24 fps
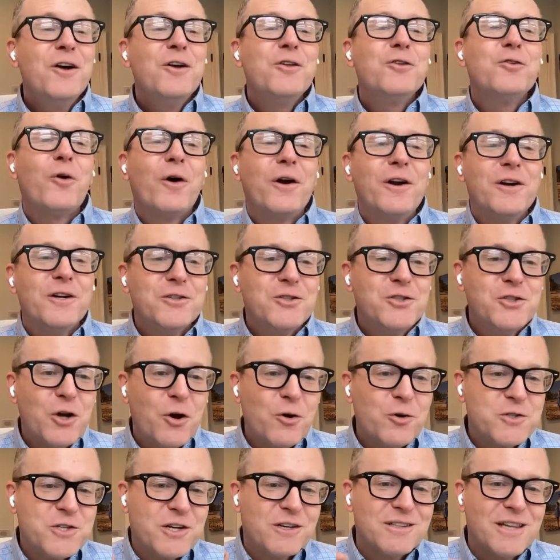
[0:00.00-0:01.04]
Lawyer
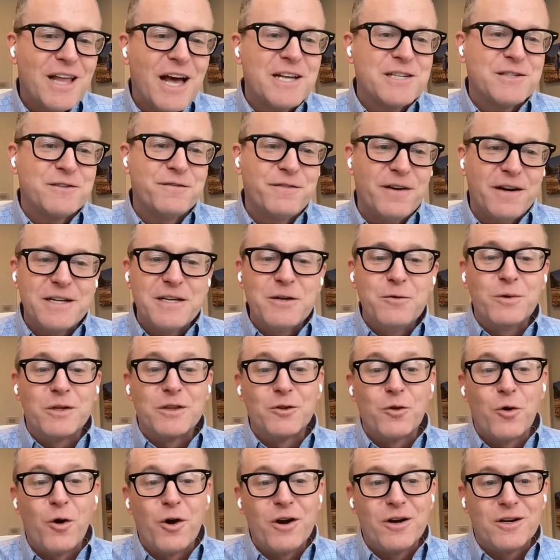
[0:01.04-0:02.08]
jokes are less funny when
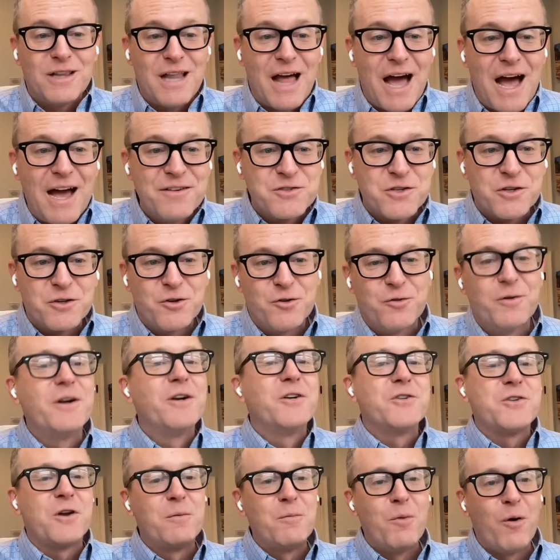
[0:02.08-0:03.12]
lawyer lives and
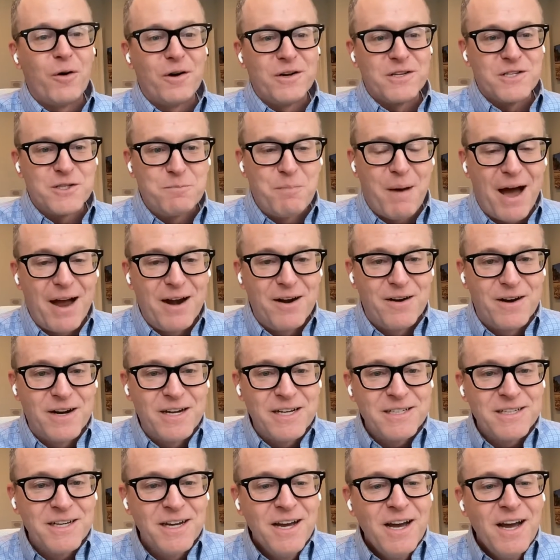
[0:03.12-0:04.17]
careers are more
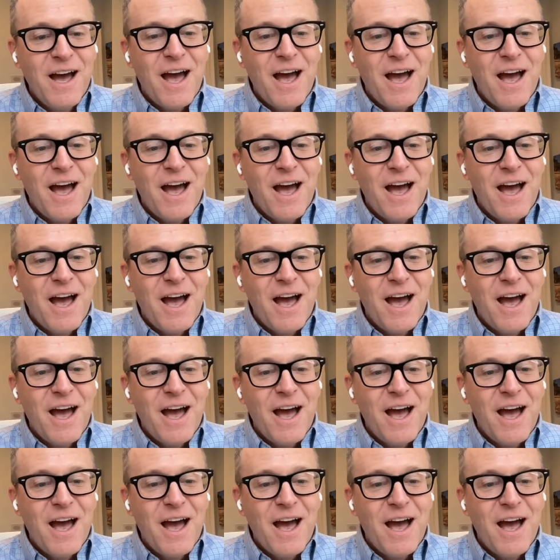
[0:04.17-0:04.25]
inspiring.